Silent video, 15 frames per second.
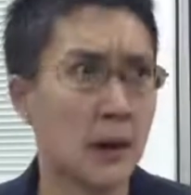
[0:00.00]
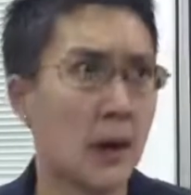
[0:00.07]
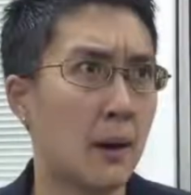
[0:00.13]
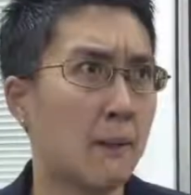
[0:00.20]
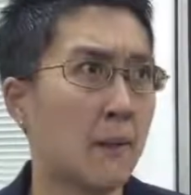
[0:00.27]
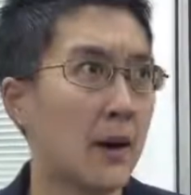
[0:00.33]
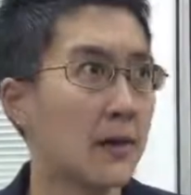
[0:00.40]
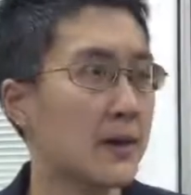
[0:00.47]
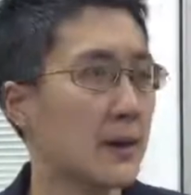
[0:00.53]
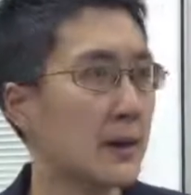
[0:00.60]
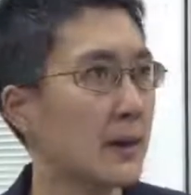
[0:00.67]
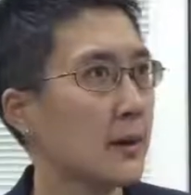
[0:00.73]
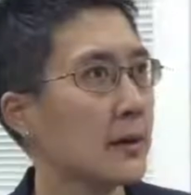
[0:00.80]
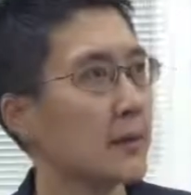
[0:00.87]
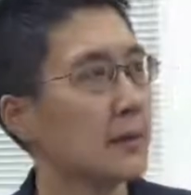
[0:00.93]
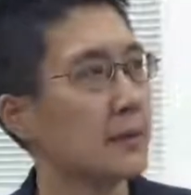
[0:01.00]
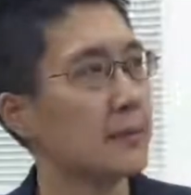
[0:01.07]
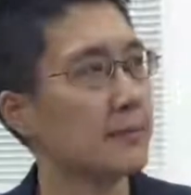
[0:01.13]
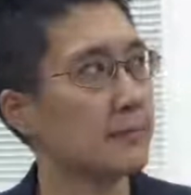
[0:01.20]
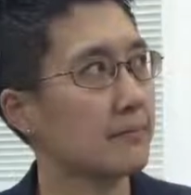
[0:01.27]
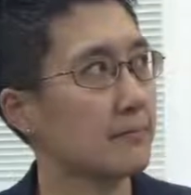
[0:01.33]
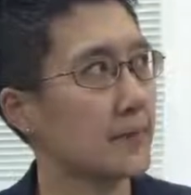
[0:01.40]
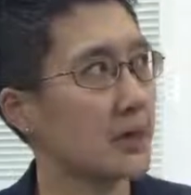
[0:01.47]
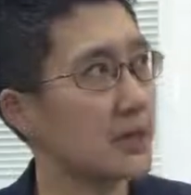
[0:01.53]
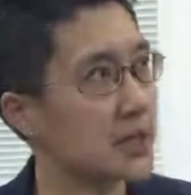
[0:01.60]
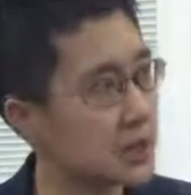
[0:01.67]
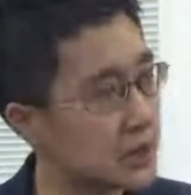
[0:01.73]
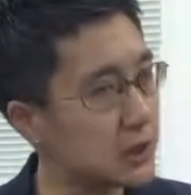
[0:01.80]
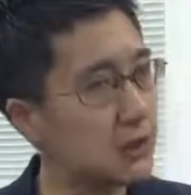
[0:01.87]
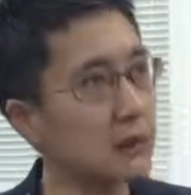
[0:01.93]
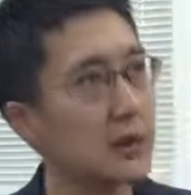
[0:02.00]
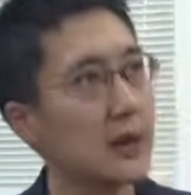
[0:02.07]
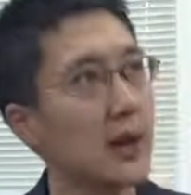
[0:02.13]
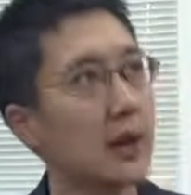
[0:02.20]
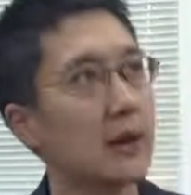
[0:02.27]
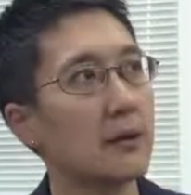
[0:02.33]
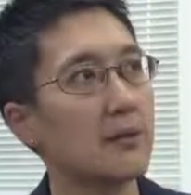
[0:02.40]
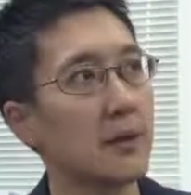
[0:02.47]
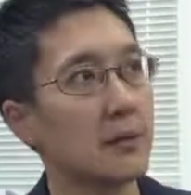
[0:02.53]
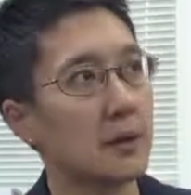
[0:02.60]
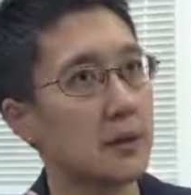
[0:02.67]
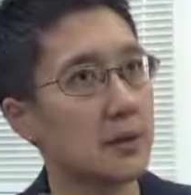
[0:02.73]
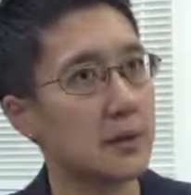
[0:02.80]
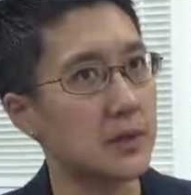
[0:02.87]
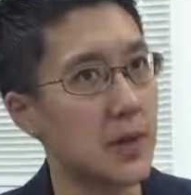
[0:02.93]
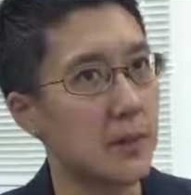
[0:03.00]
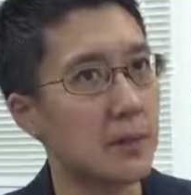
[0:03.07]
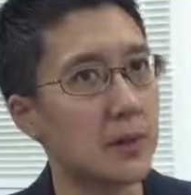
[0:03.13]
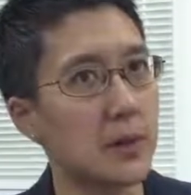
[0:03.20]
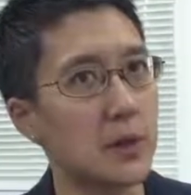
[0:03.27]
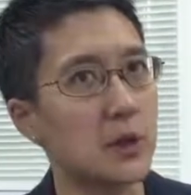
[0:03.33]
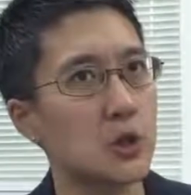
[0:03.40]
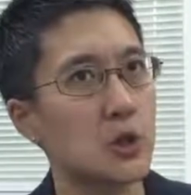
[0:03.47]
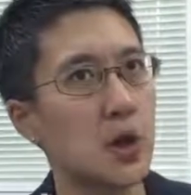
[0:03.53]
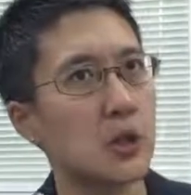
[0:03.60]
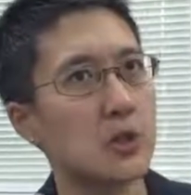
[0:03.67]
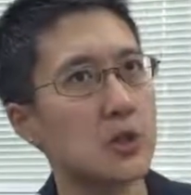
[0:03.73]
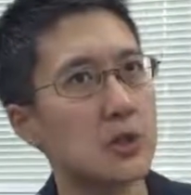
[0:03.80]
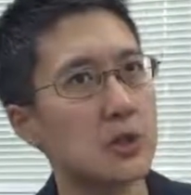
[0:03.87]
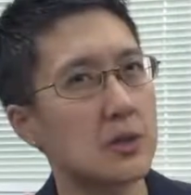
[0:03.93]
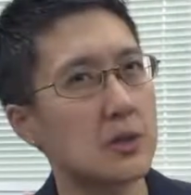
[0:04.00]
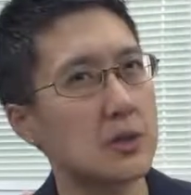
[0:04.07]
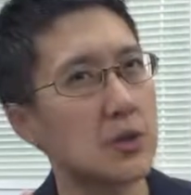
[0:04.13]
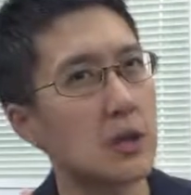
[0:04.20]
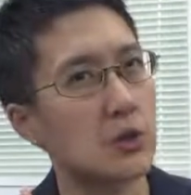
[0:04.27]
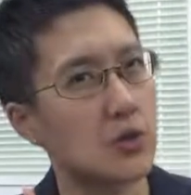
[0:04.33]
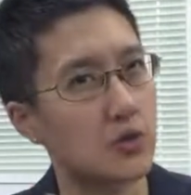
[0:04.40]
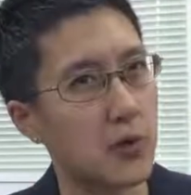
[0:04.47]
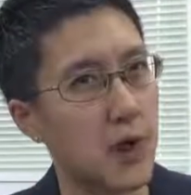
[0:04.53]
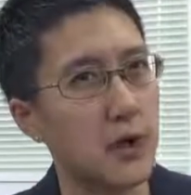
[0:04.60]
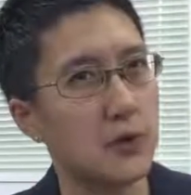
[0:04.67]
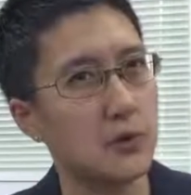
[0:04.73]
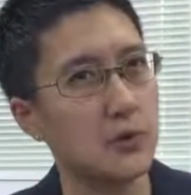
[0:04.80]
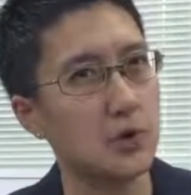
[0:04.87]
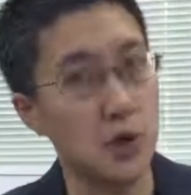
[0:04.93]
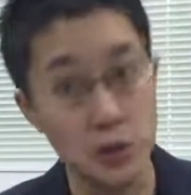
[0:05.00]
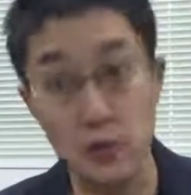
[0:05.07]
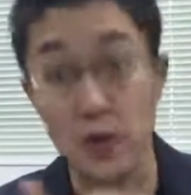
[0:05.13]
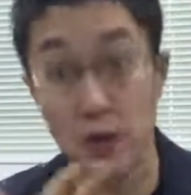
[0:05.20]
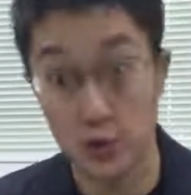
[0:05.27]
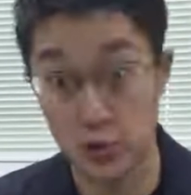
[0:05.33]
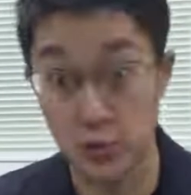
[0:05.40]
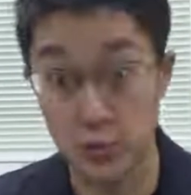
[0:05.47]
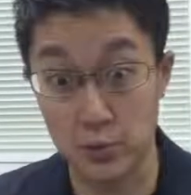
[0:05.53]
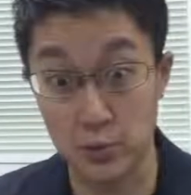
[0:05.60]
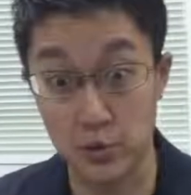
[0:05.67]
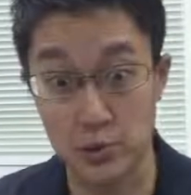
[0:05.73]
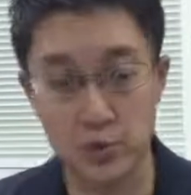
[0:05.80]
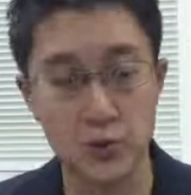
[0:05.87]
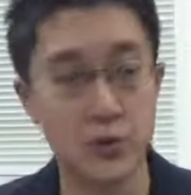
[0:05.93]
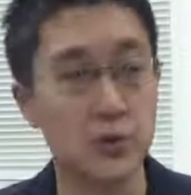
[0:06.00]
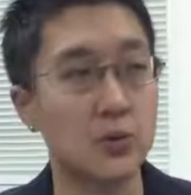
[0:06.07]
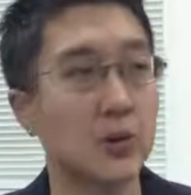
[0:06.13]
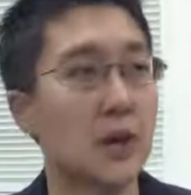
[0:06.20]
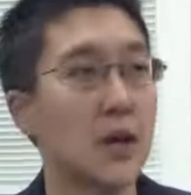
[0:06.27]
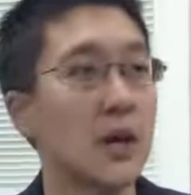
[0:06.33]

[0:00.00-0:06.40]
I think just looking at it from a standpoint, it's not just going to attract new customers to you.